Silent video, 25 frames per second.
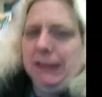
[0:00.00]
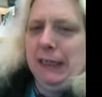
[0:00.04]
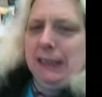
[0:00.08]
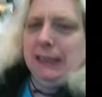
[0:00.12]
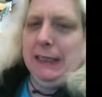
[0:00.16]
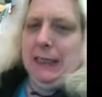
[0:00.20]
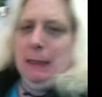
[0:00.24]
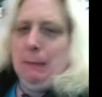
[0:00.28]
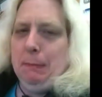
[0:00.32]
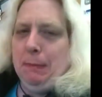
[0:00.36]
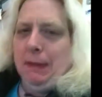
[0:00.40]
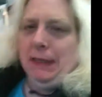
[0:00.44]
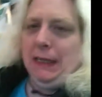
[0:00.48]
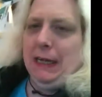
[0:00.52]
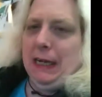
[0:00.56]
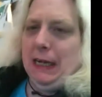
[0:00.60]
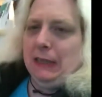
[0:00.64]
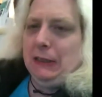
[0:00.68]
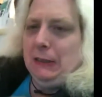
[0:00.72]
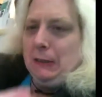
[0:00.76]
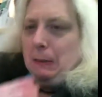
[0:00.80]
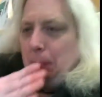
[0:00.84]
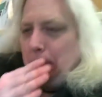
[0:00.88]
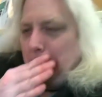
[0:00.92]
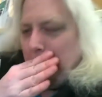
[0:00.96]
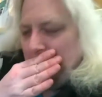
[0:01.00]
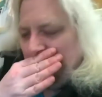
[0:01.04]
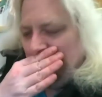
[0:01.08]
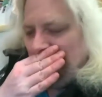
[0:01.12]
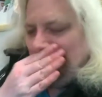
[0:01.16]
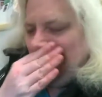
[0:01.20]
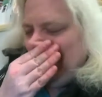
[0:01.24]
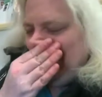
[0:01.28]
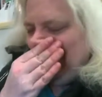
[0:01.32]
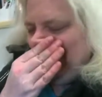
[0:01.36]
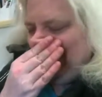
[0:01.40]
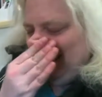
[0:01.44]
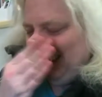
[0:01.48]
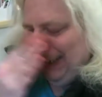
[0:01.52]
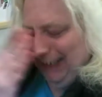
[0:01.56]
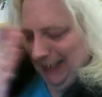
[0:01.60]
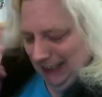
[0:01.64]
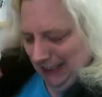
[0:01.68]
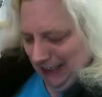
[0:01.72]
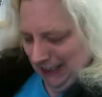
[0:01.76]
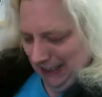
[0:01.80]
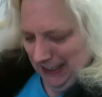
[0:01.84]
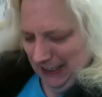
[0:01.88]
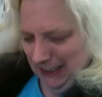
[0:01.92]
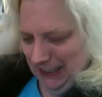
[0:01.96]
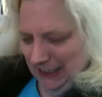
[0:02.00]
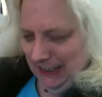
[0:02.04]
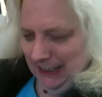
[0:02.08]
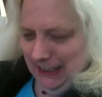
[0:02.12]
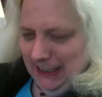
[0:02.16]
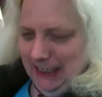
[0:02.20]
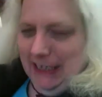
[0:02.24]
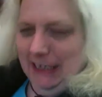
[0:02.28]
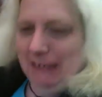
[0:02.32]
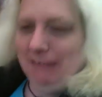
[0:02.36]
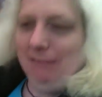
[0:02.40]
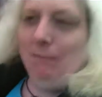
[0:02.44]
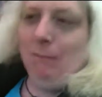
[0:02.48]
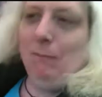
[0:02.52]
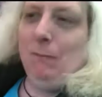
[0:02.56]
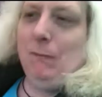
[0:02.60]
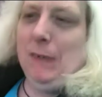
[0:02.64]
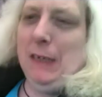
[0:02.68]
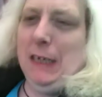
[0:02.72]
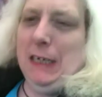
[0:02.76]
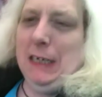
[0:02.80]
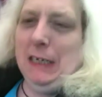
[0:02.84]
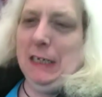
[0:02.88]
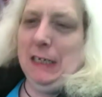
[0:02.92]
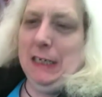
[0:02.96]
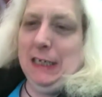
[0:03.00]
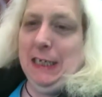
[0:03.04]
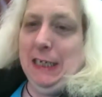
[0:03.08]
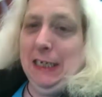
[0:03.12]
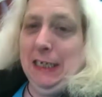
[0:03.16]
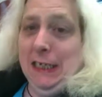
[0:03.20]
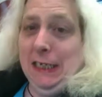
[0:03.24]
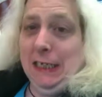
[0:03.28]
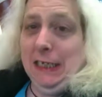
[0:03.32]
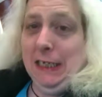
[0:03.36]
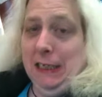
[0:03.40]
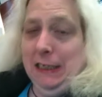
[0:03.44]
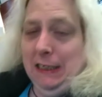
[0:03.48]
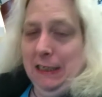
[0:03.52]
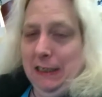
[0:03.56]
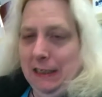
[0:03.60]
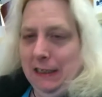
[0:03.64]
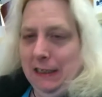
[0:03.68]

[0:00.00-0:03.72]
to get to keep my doctor, but, you know, I'm going to tell you something. I really...